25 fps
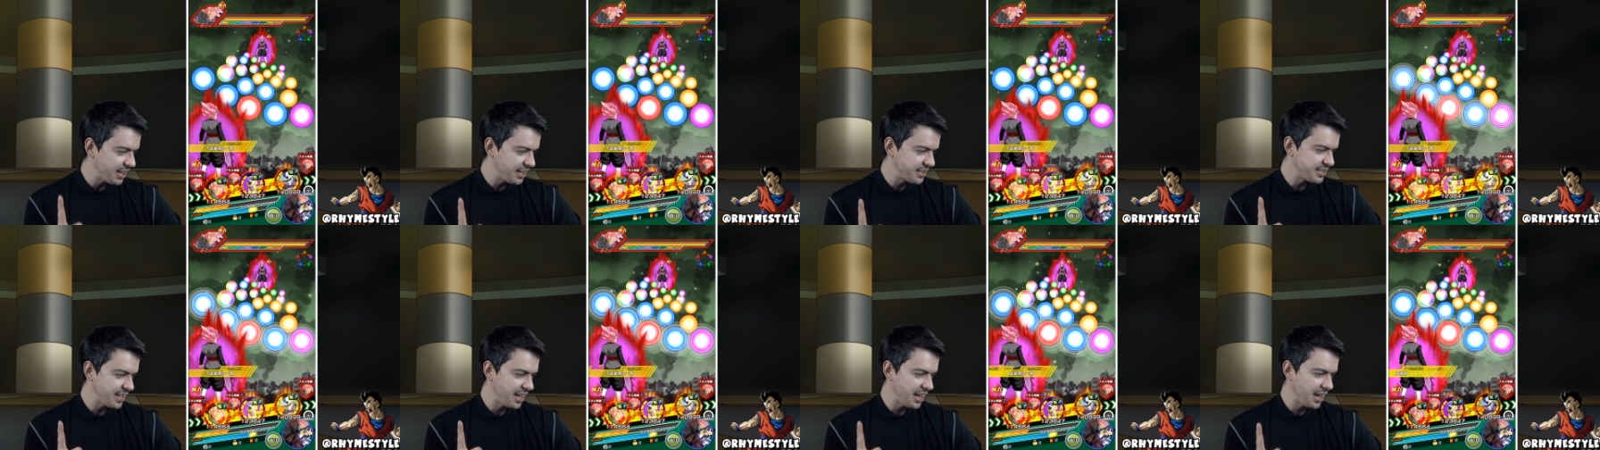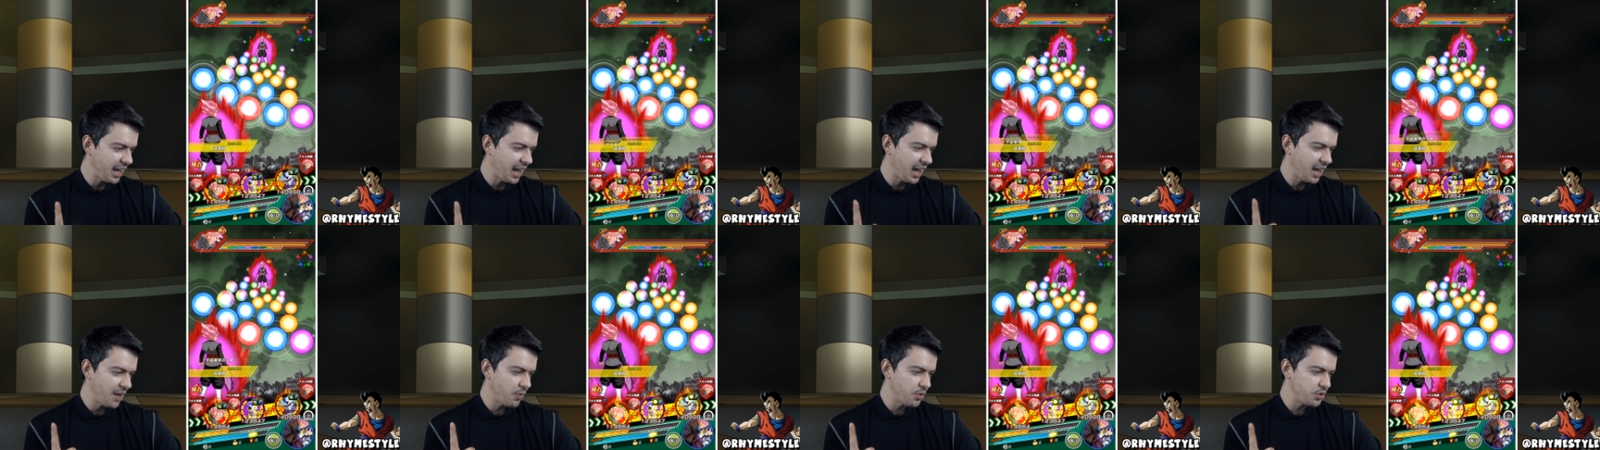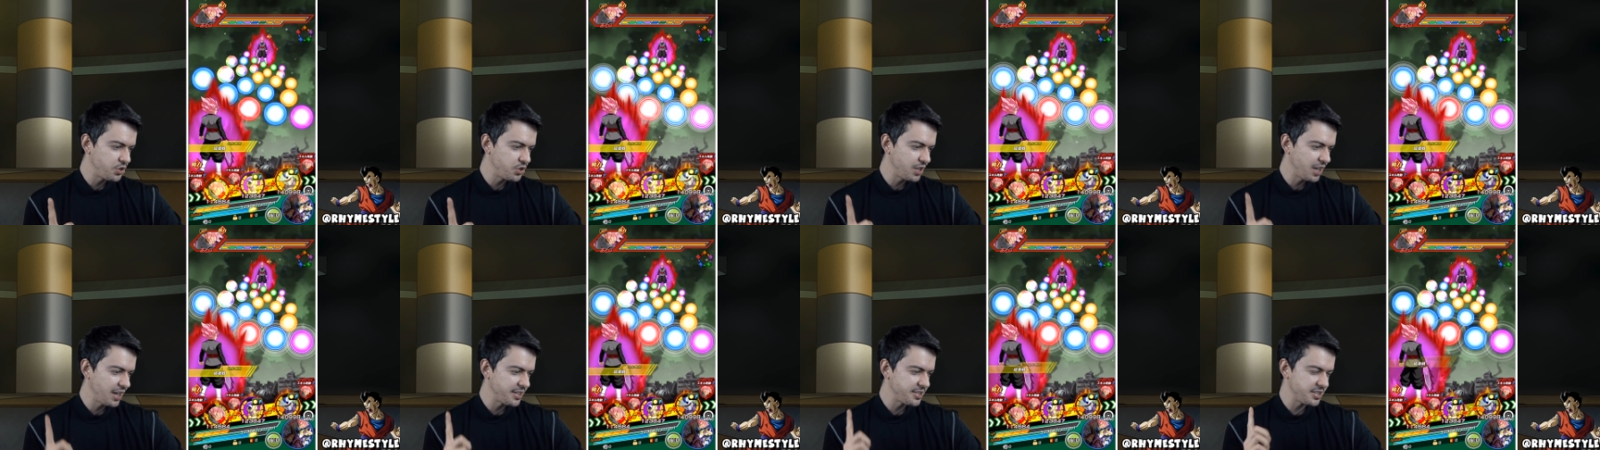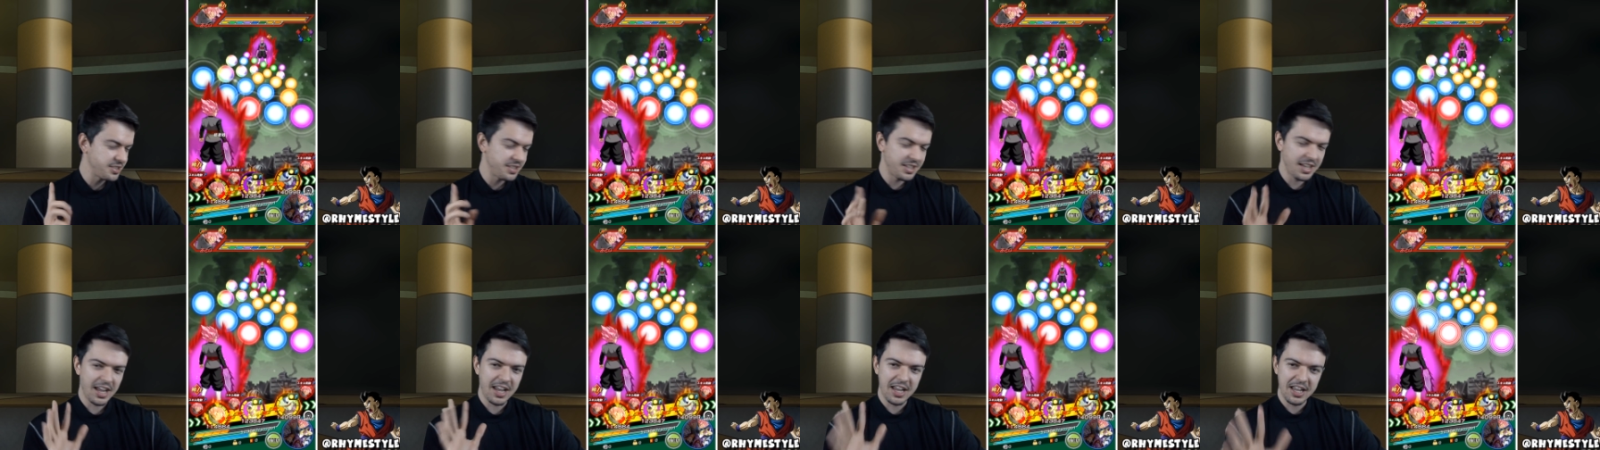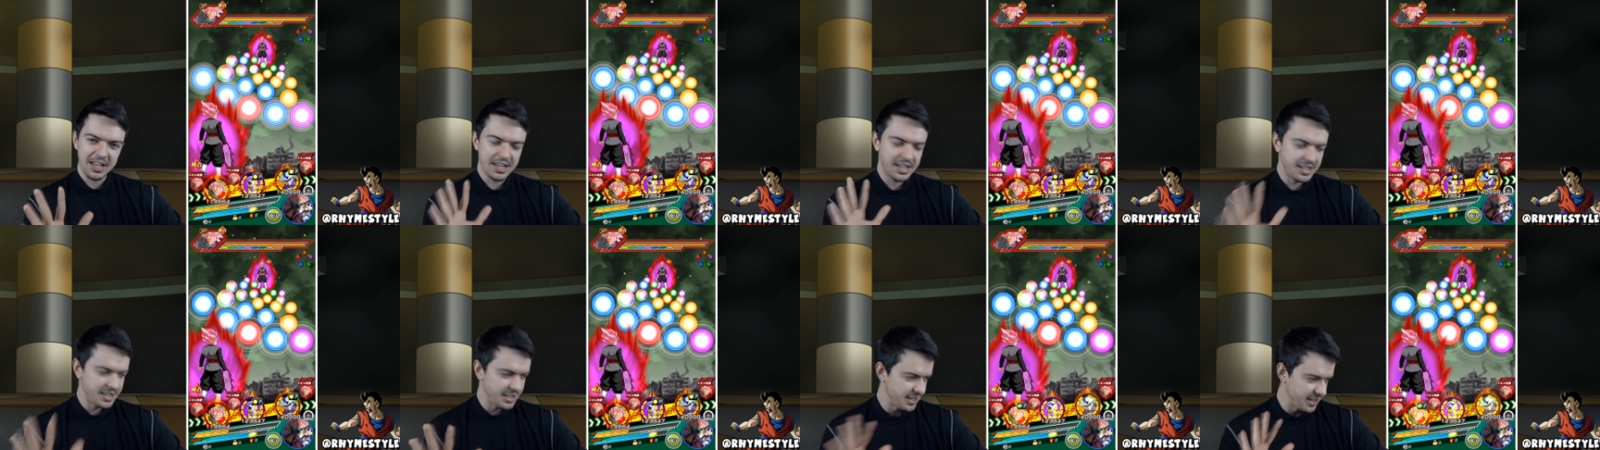because I kind of want you guys to
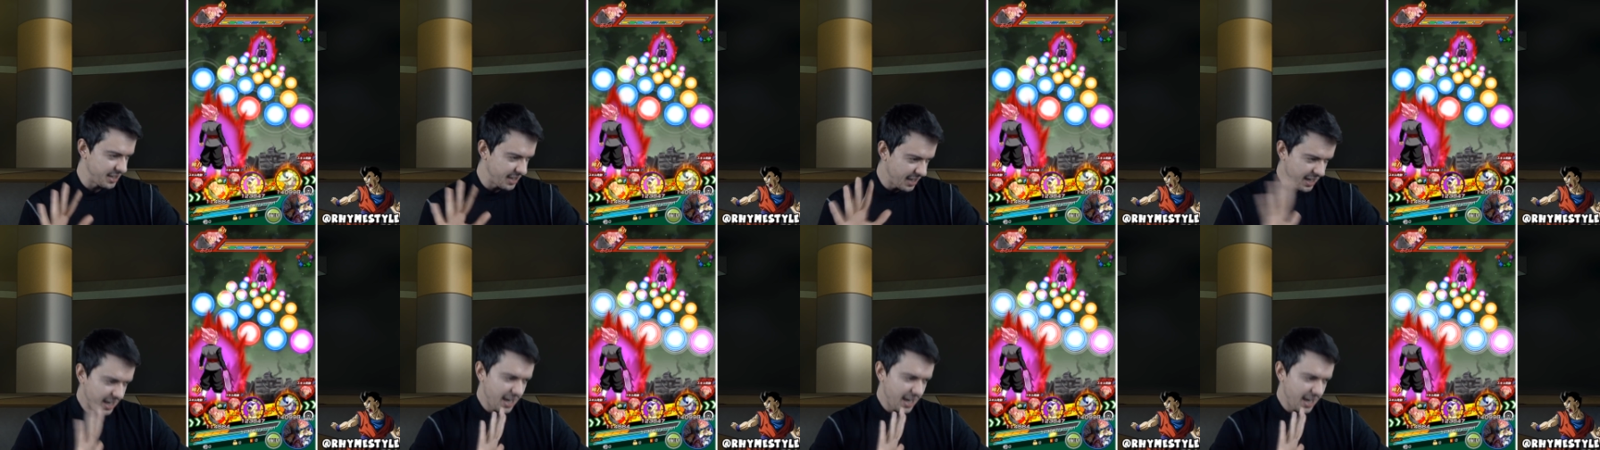stay in the